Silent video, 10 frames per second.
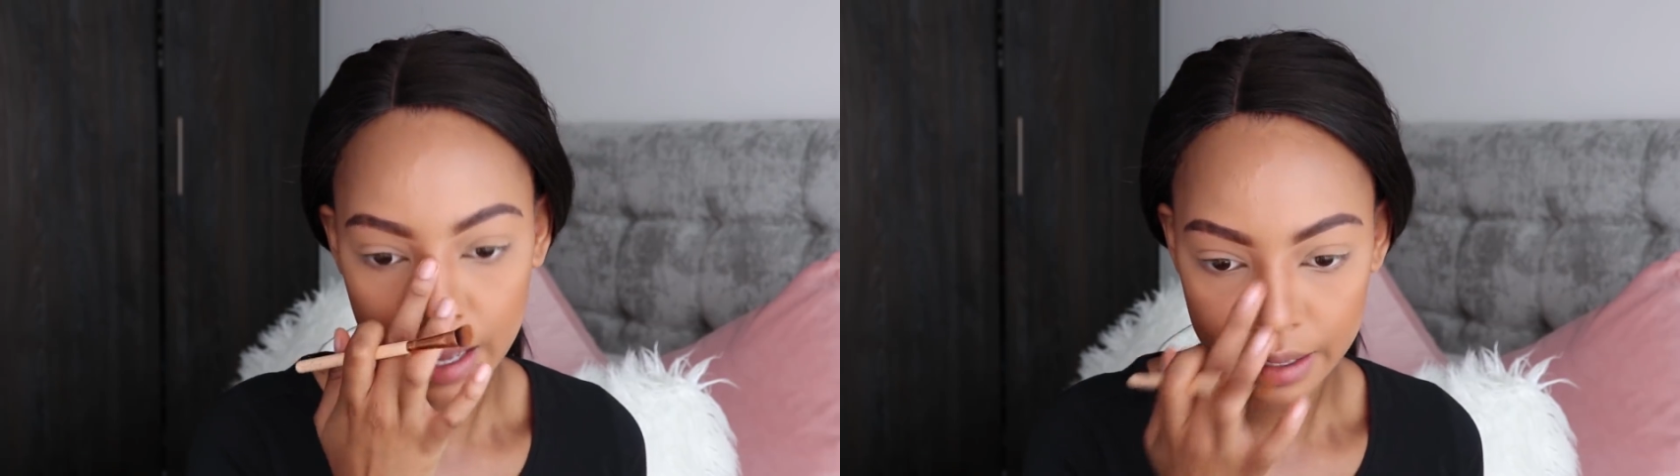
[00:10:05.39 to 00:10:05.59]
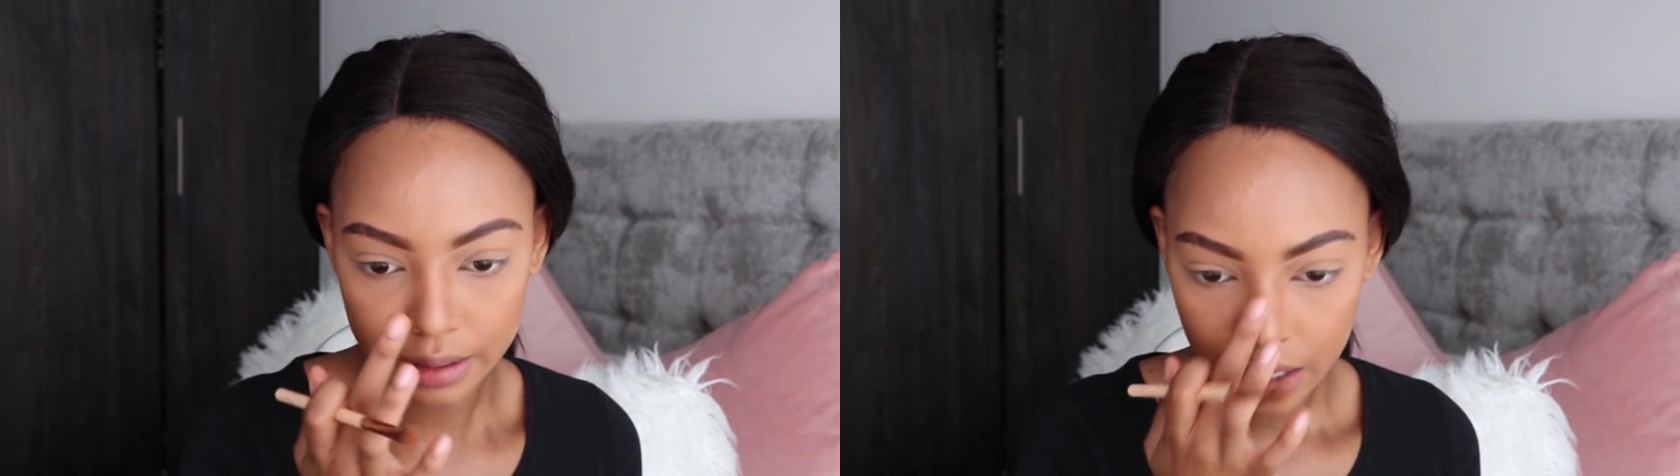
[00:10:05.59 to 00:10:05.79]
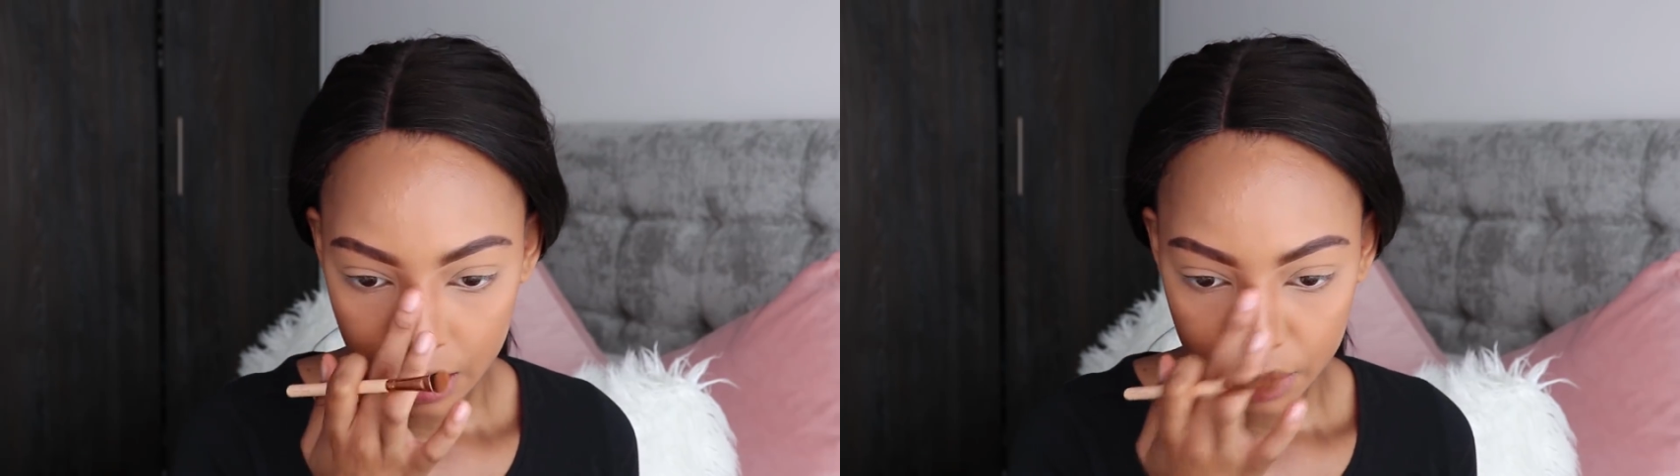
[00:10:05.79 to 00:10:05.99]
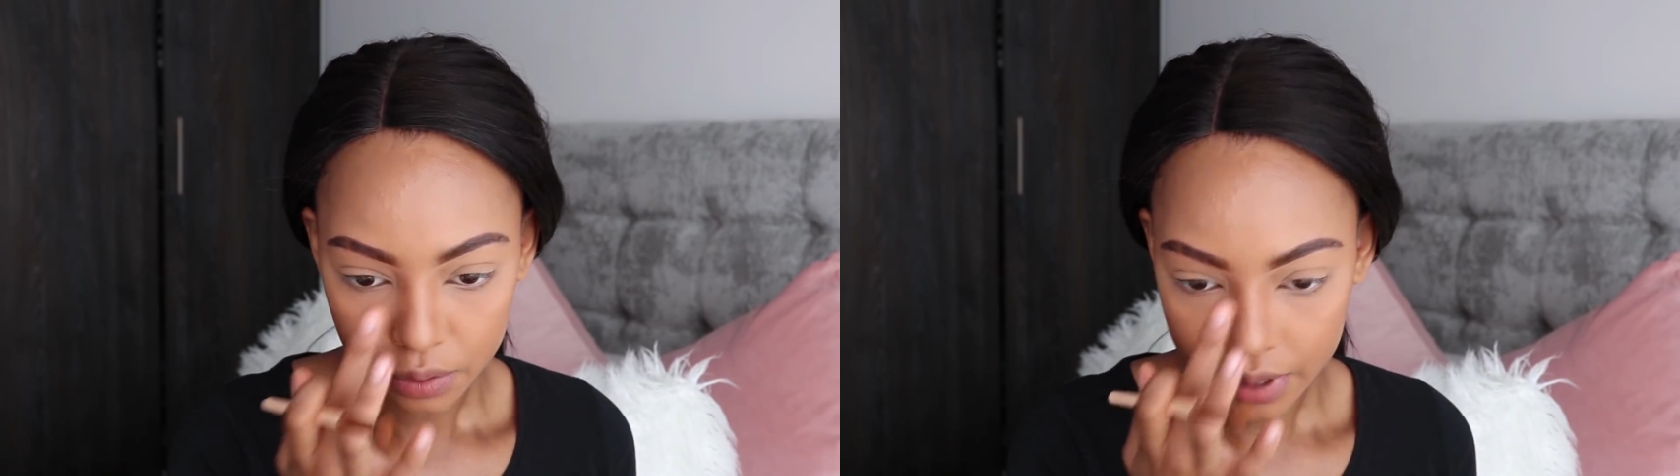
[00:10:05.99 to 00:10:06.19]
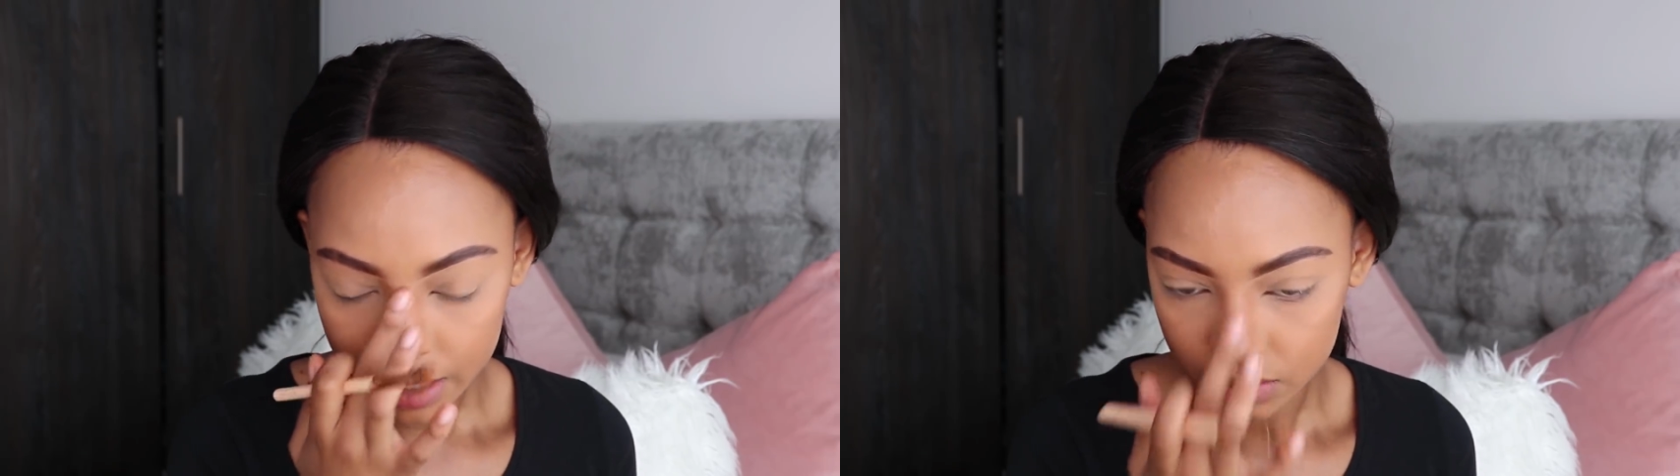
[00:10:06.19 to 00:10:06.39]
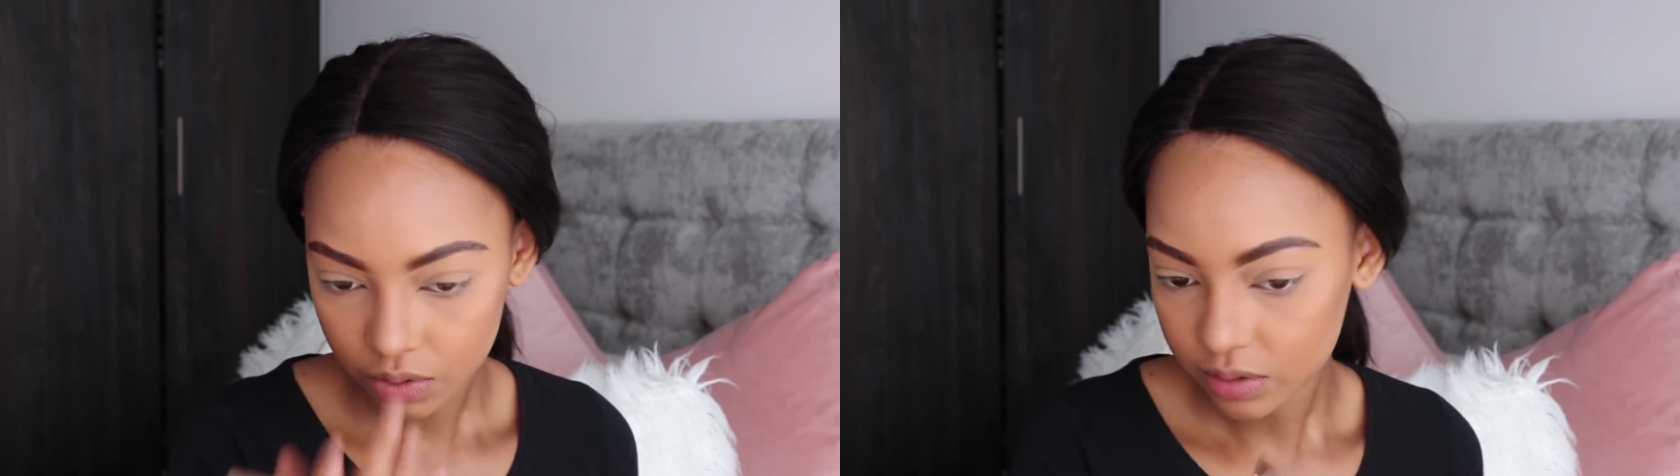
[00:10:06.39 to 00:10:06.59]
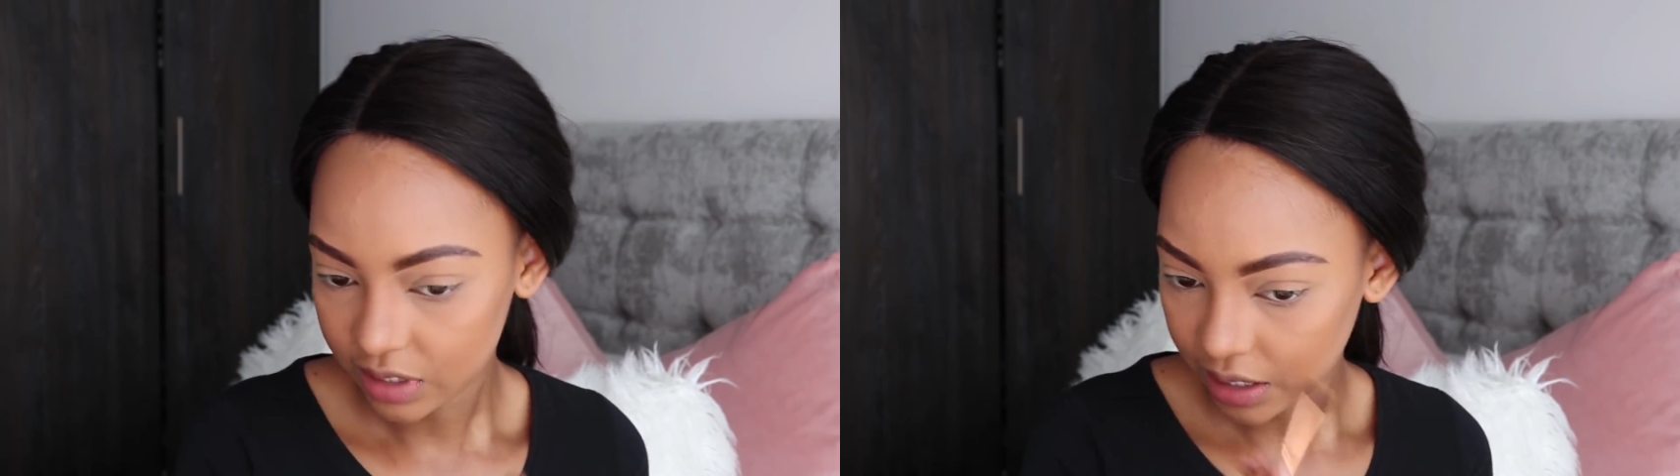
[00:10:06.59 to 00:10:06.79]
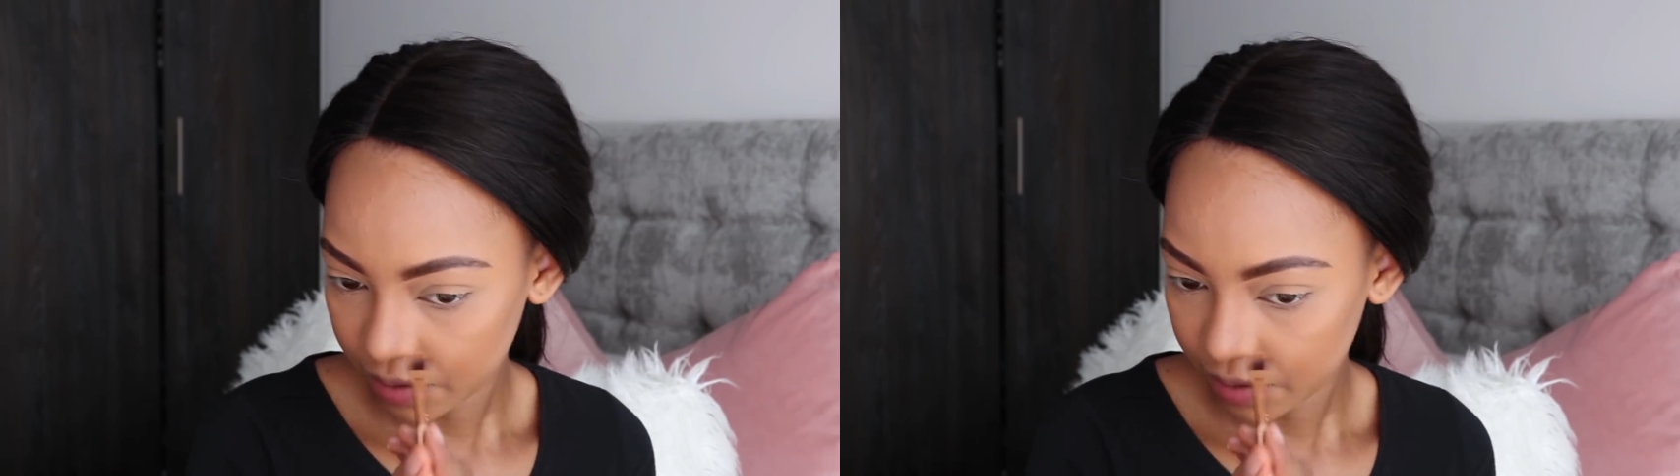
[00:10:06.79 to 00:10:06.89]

and you guys know South